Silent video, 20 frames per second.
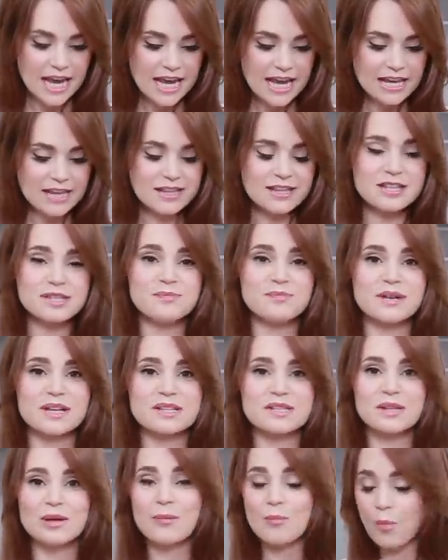In this
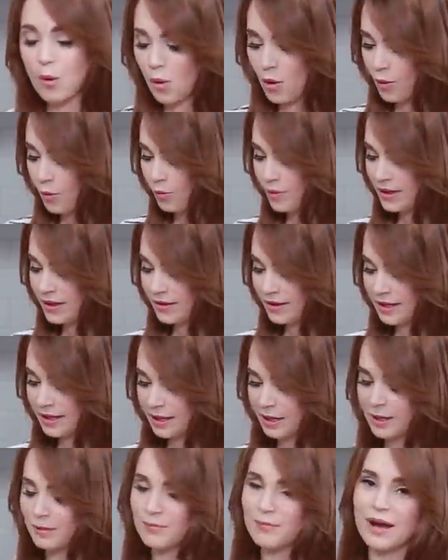mixing bowl, we are
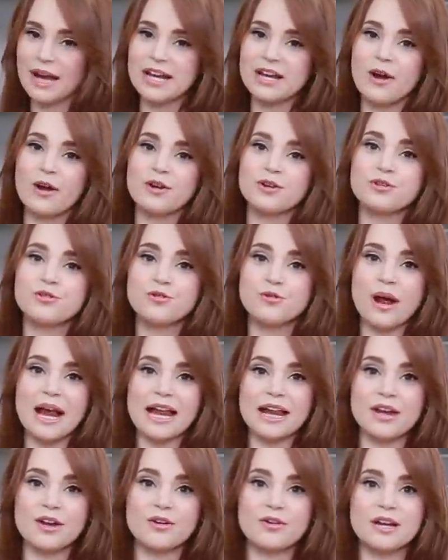gonna combine our dry
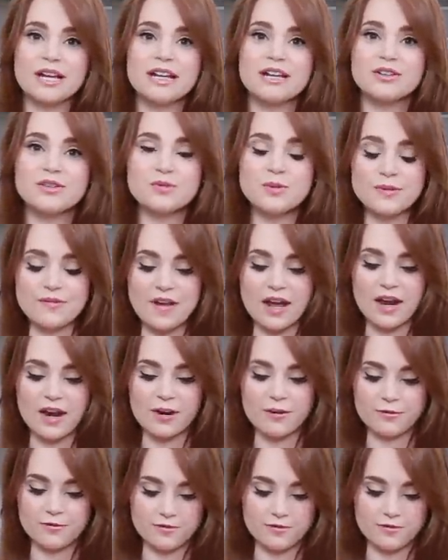ingredients. We've got our